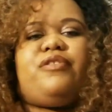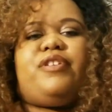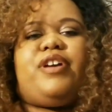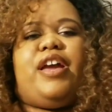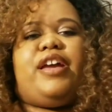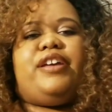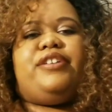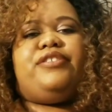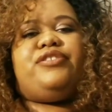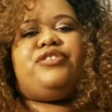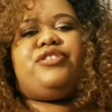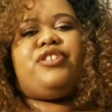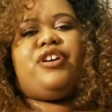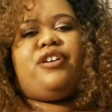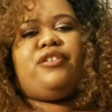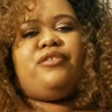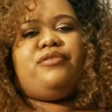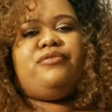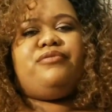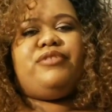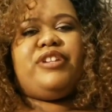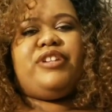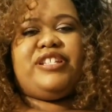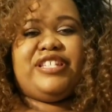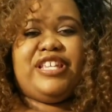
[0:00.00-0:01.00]
Okay, so
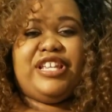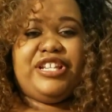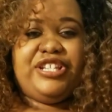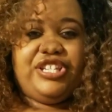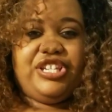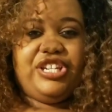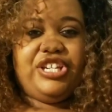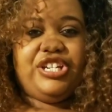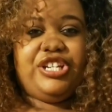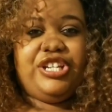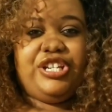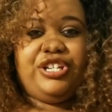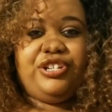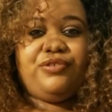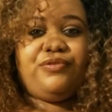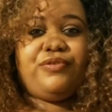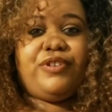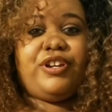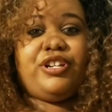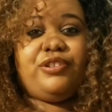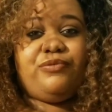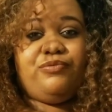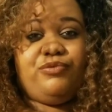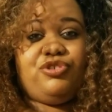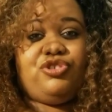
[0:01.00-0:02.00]
let's get to the nitty
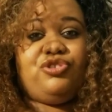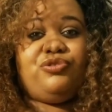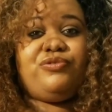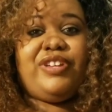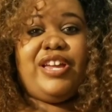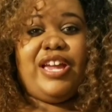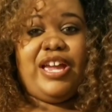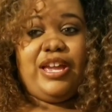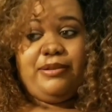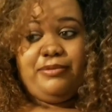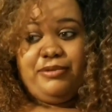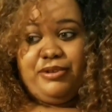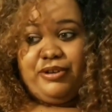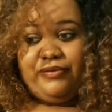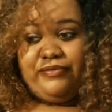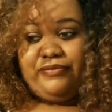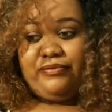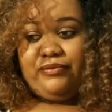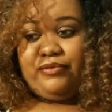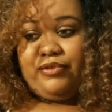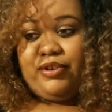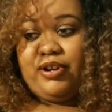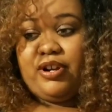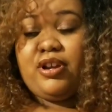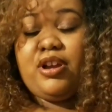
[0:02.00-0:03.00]
gritty, what you came here
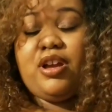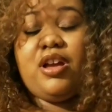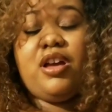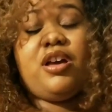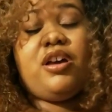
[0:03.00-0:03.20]
for.